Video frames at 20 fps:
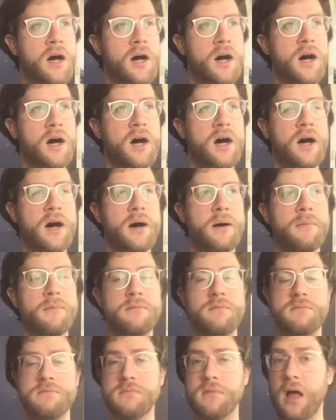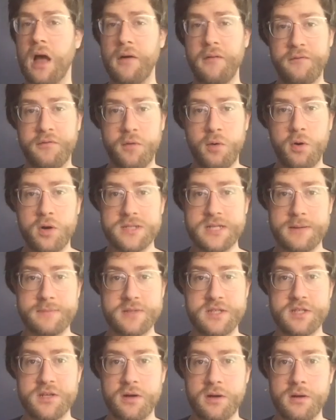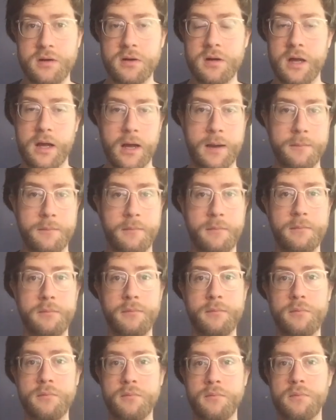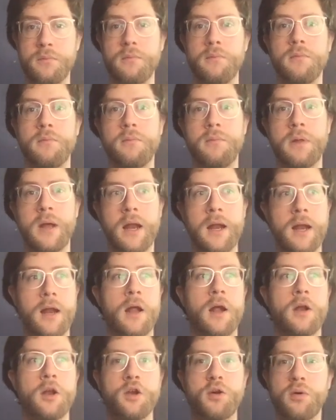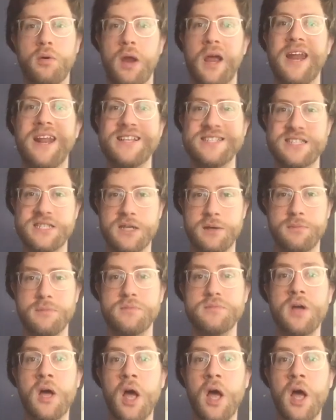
Of course, I'm still planning on creating some